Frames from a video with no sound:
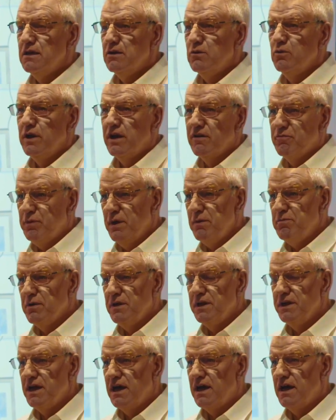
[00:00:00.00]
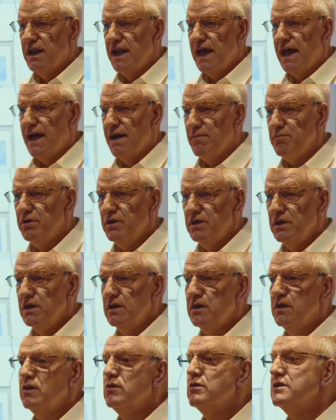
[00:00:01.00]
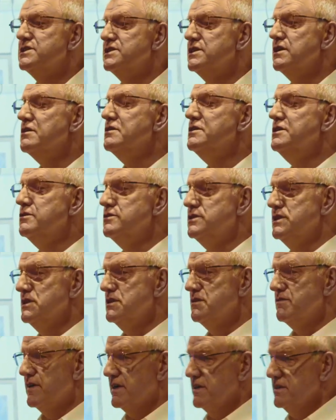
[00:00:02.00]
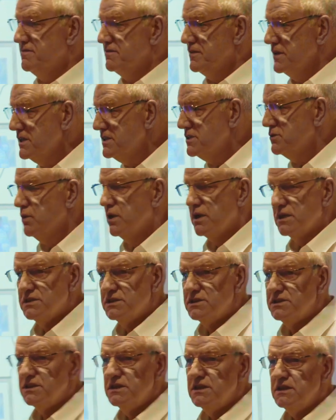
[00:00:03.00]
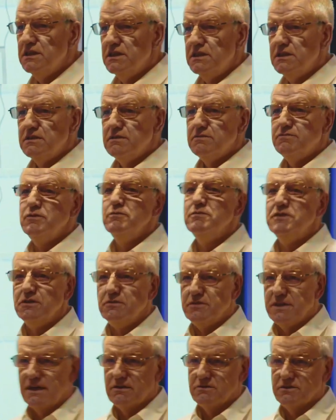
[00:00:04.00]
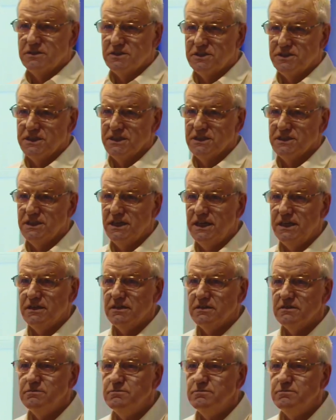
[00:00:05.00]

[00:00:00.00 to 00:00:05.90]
We have people in our lab who are still using the very first ones from 2016.